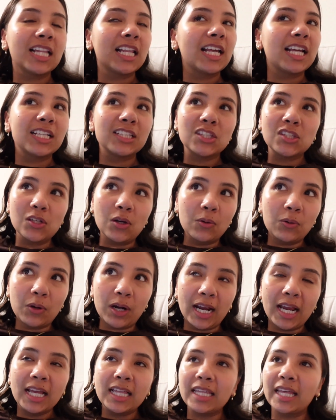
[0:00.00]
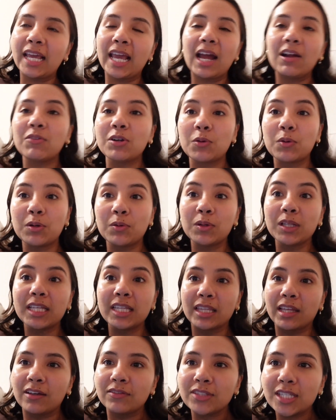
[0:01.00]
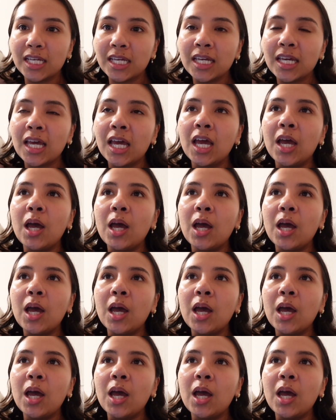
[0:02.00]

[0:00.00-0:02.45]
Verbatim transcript: like it's so great like everyone really loves it